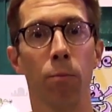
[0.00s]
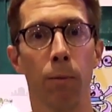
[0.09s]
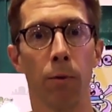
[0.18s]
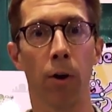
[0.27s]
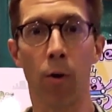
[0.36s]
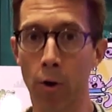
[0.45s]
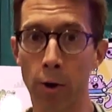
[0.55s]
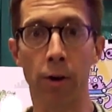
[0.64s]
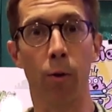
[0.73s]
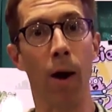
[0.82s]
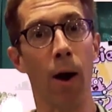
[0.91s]
people go, oh,
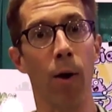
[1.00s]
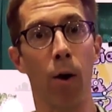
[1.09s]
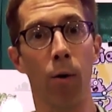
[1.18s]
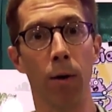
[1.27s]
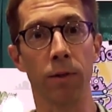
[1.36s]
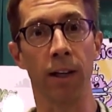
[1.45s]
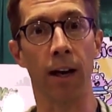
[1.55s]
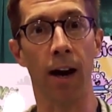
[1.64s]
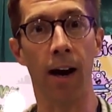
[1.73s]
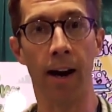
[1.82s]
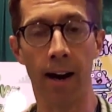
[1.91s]
you're the Wow Wow Wubbzy
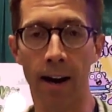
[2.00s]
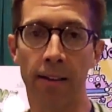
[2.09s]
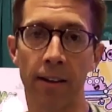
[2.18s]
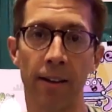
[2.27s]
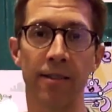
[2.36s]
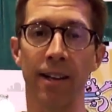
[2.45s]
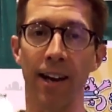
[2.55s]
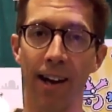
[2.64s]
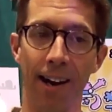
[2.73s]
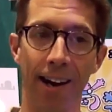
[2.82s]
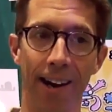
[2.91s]
guy, and then
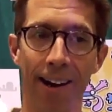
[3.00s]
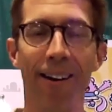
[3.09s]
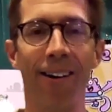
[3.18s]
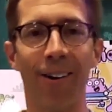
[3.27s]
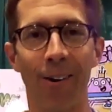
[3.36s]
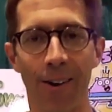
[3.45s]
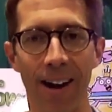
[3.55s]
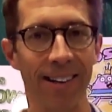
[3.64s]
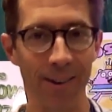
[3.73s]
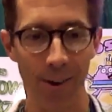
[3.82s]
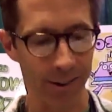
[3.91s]
say, oh,
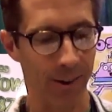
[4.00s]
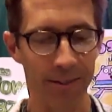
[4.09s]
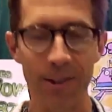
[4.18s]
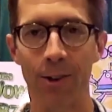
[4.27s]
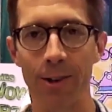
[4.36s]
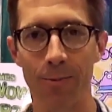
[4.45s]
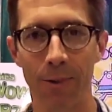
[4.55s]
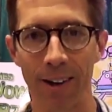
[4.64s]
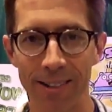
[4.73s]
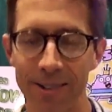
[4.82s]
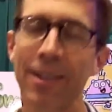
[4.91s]
and you also have children's
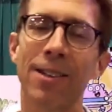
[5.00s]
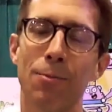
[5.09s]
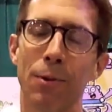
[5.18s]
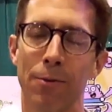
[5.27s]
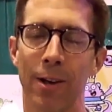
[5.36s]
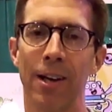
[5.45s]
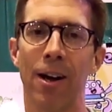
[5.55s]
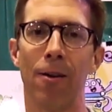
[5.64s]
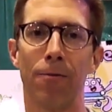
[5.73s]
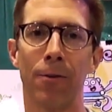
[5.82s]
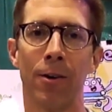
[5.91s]
books. So that's been really
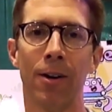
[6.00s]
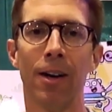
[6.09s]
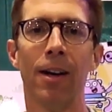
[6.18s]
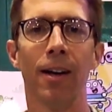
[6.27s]
helpful.